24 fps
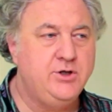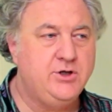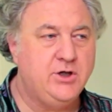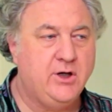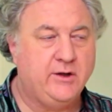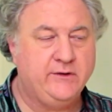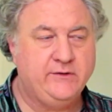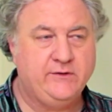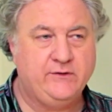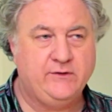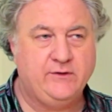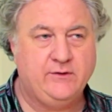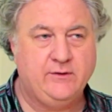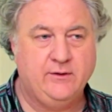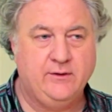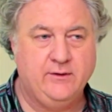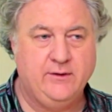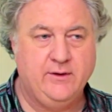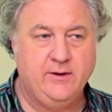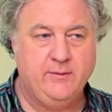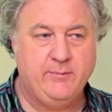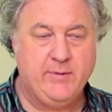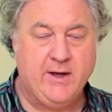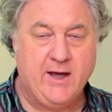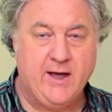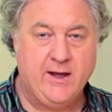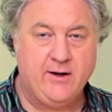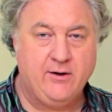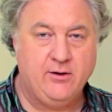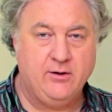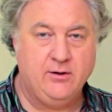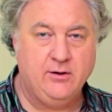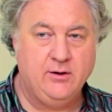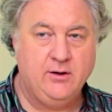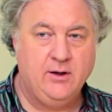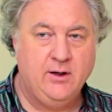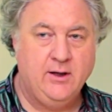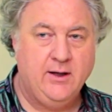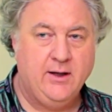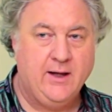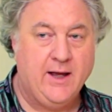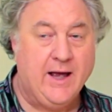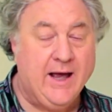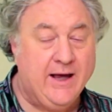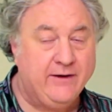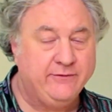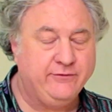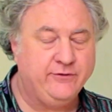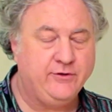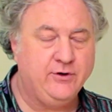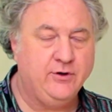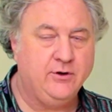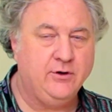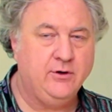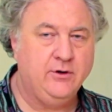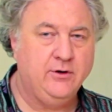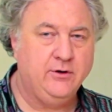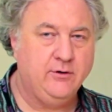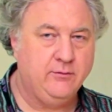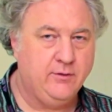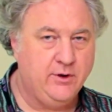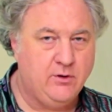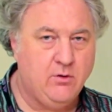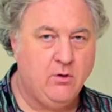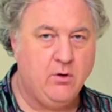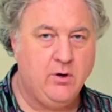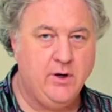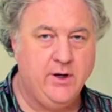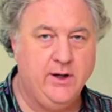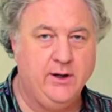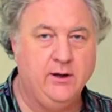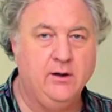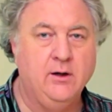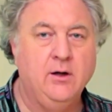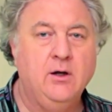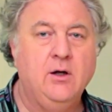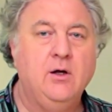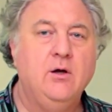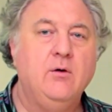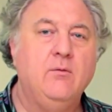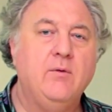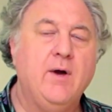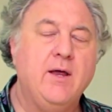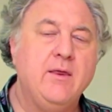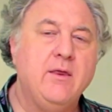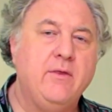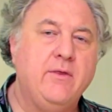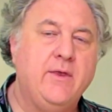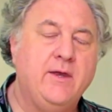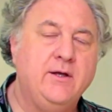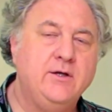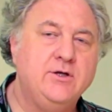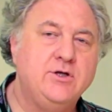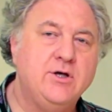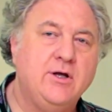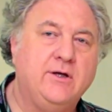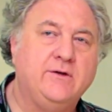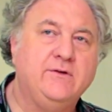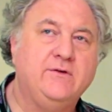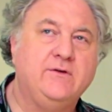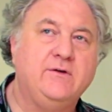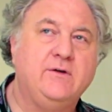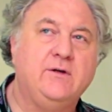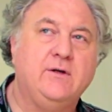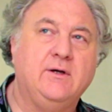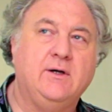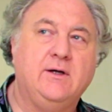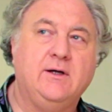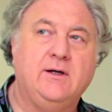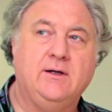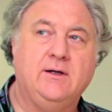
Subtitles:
adjust the pattern after the recording rather than just